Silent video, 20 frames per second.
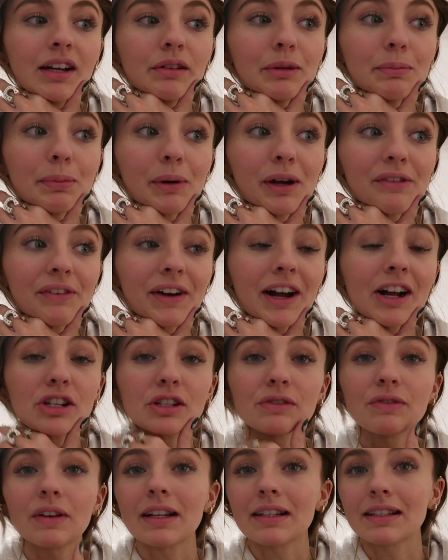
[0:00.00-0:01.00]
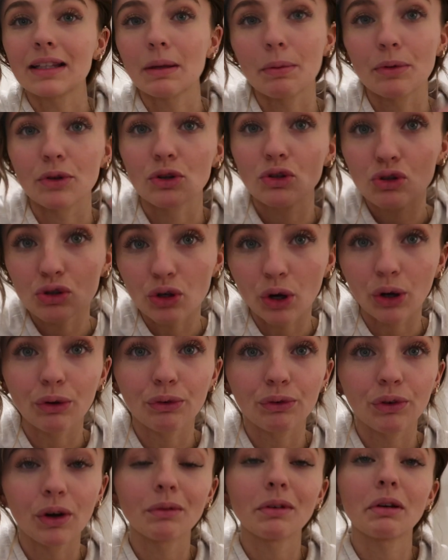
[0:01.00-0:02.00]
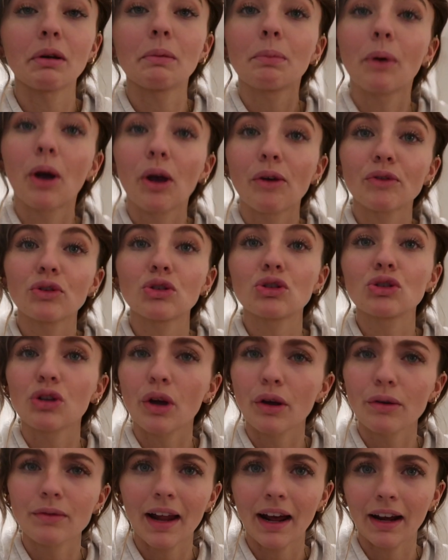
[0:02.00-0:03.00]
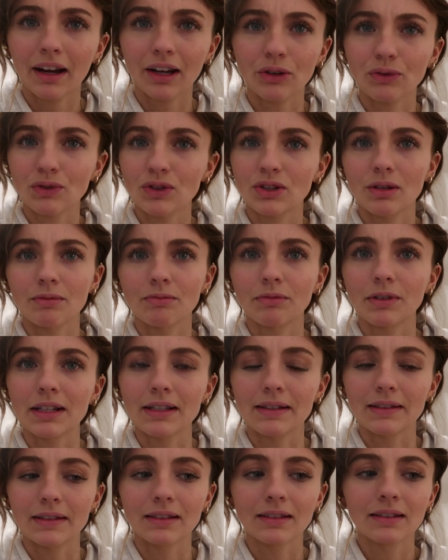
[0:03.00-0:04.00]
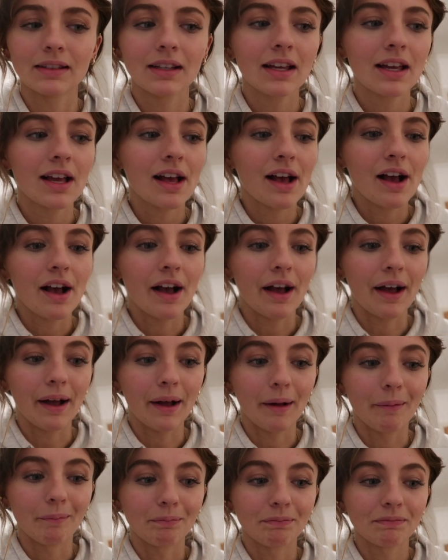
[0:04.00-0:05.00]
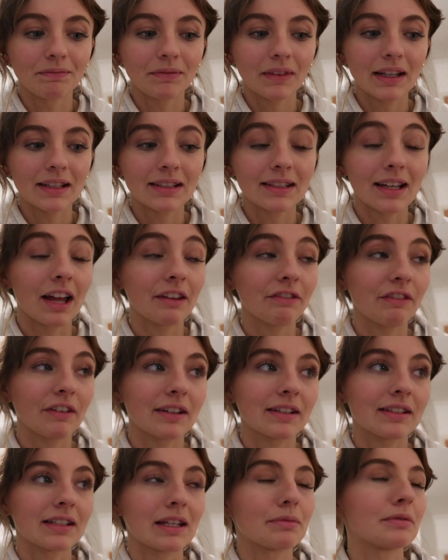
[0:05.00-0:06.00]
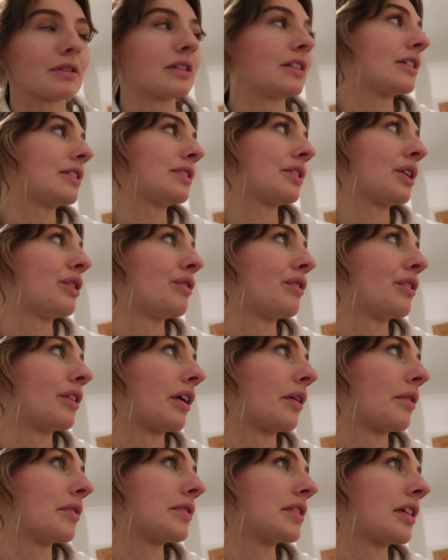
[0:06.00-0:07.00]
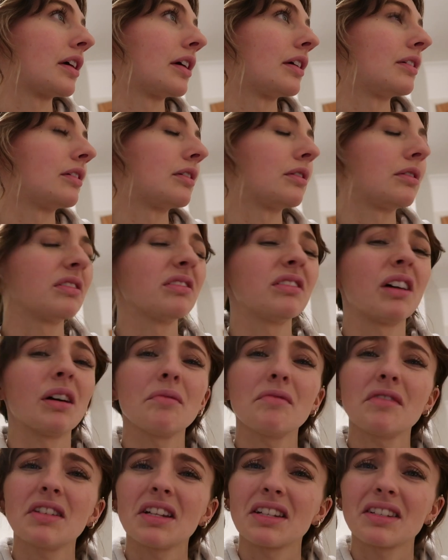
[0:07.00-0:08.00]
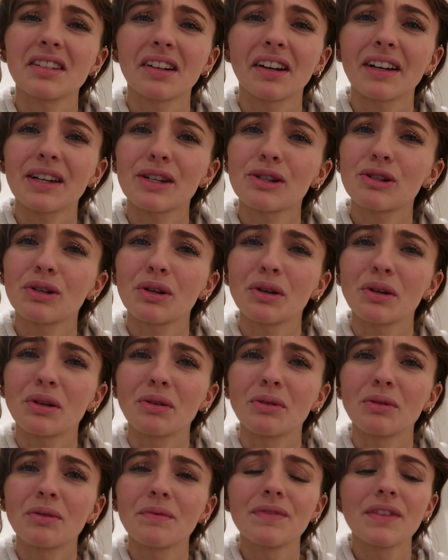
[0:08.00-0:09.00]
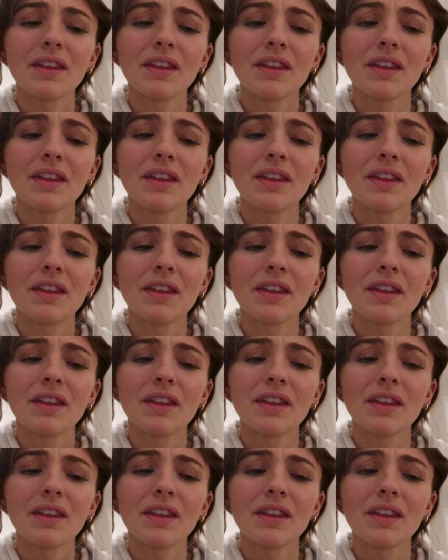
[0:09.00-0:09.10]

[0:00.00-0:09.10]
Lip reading: we both actually fell asleep on the sofa. We were both so knackered for some reason. Dad fell asleep, so I looked over and I was like, oh, I'm really tired too.